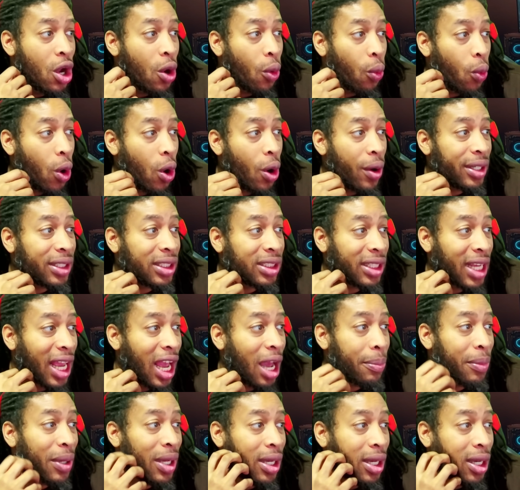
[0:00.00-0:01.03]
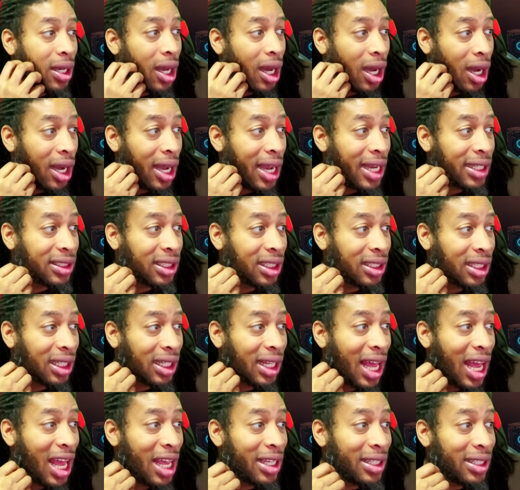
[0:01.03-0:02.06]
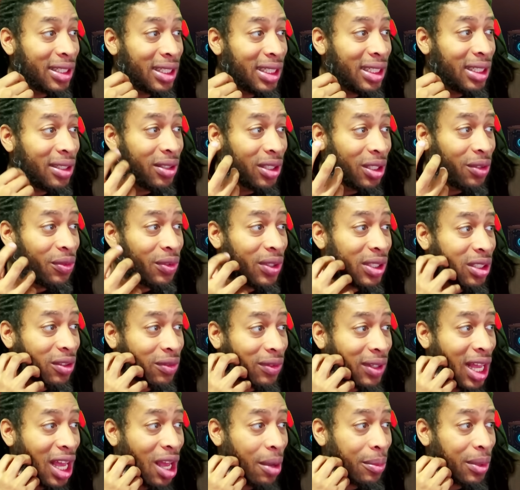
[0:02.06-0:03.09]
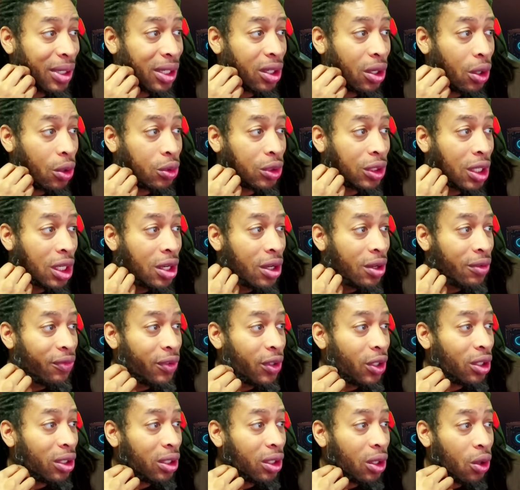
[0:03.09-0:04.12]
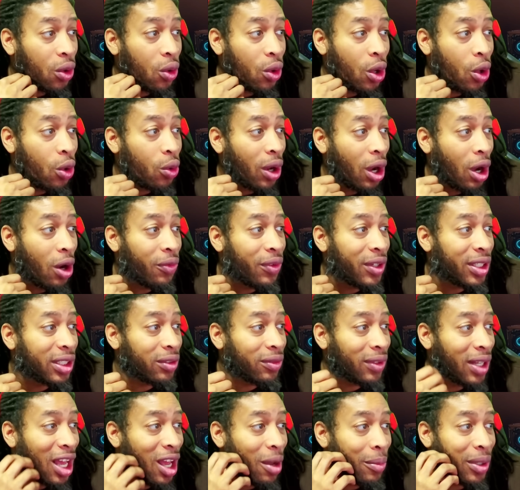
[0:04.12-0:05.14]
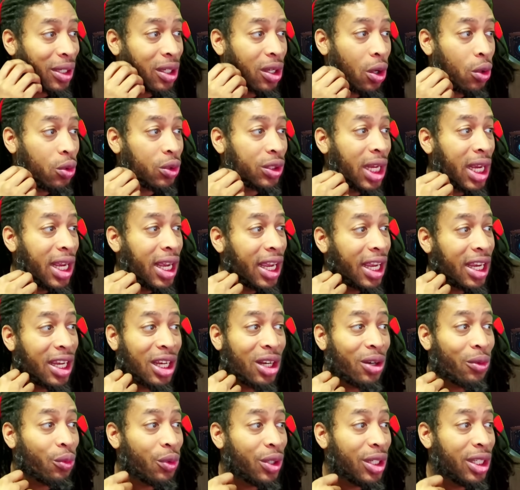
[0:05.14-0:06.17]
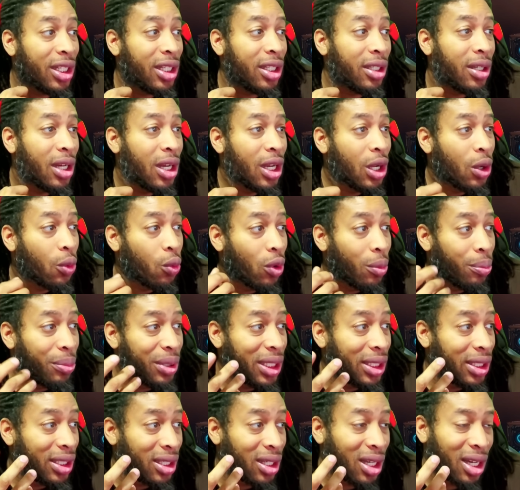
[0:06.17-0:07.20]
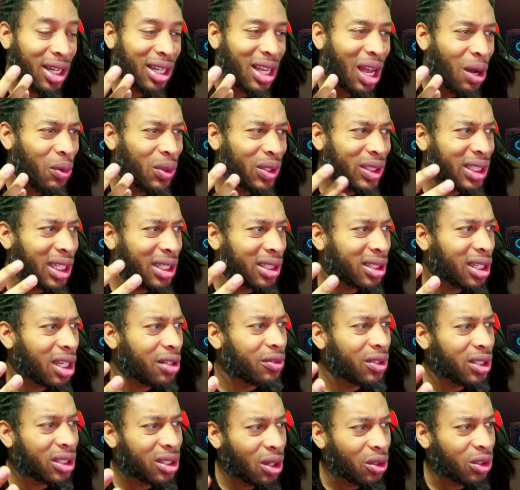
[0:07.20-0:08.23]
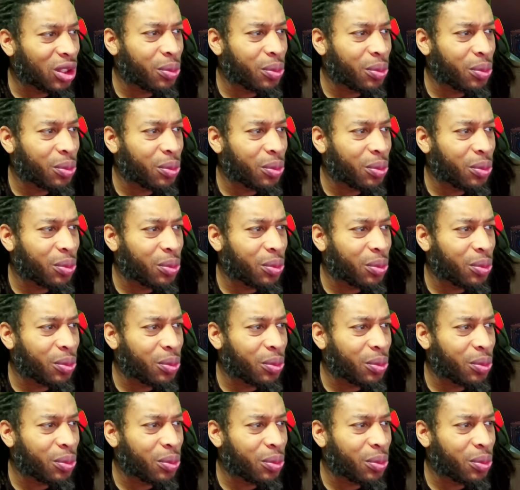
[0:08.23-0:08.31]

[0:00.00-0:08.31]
Warren Sapp as the defensive lineman coach, Phil Lowe, offensive lineman coach, Ed Reed would be the, I want to say safeties coach.